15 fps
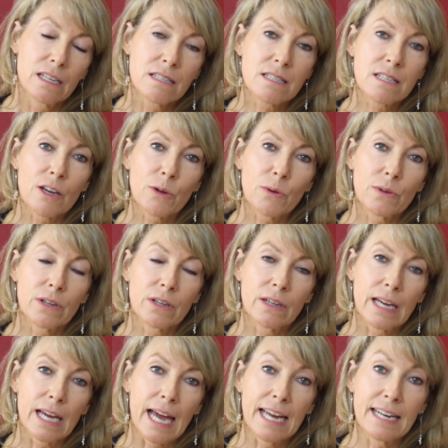So
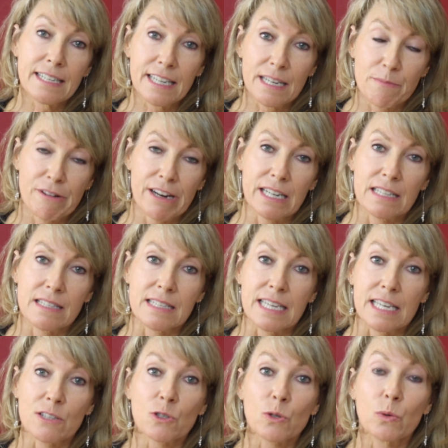ending a
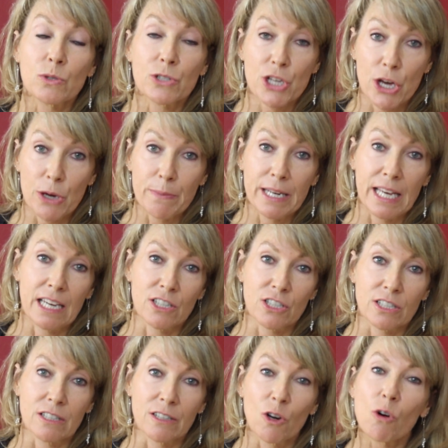pregnancy is called
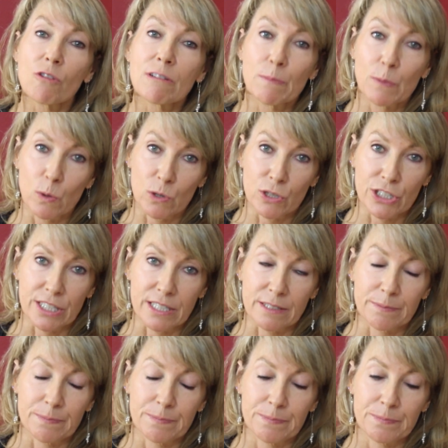termination or abortion,
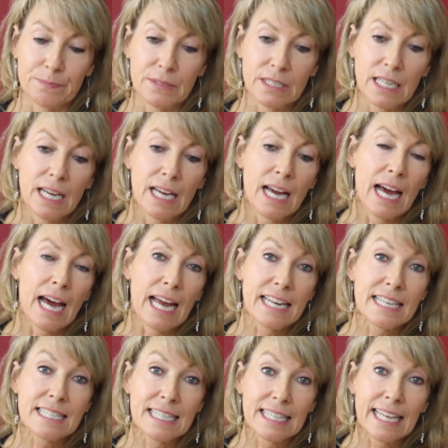and
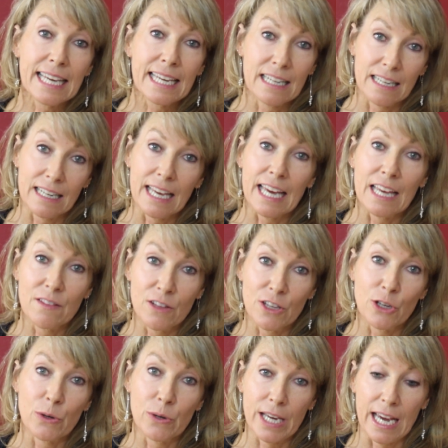it's legal in
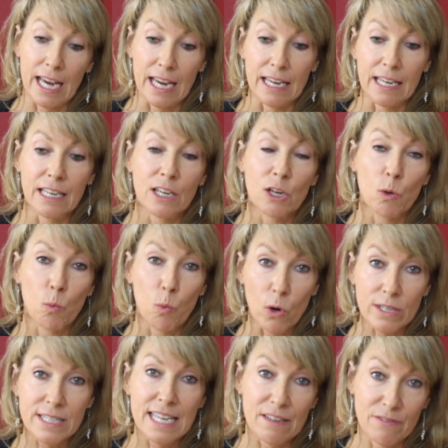the UK,
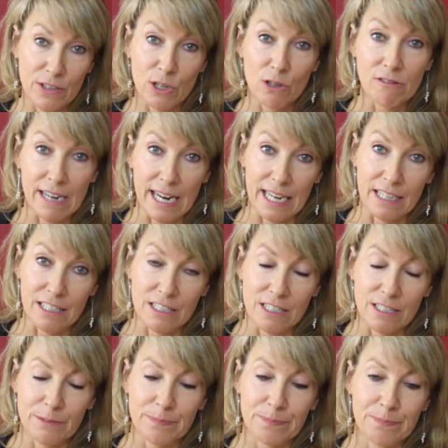whatever your
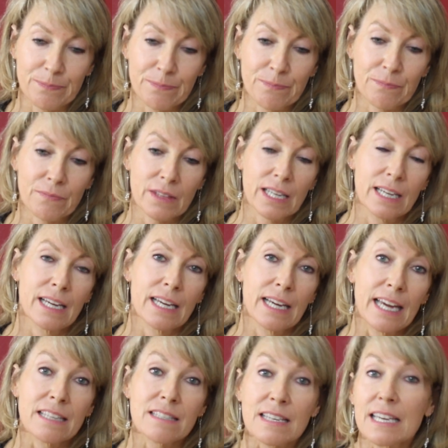age.
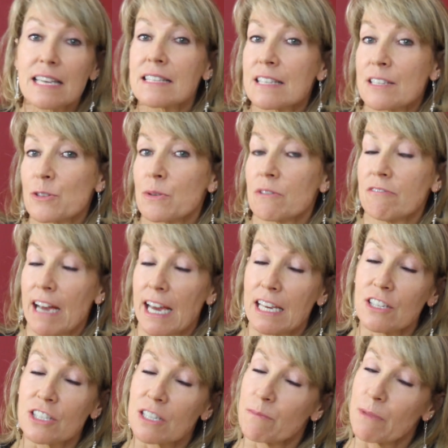It's easy to
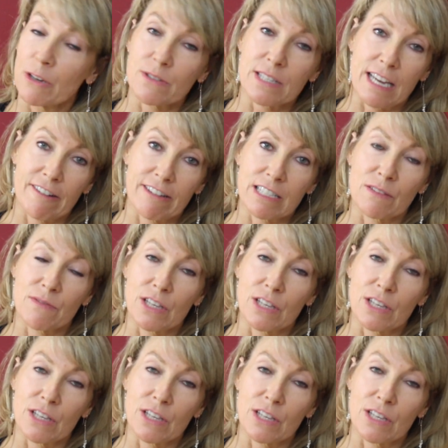arrange in most areas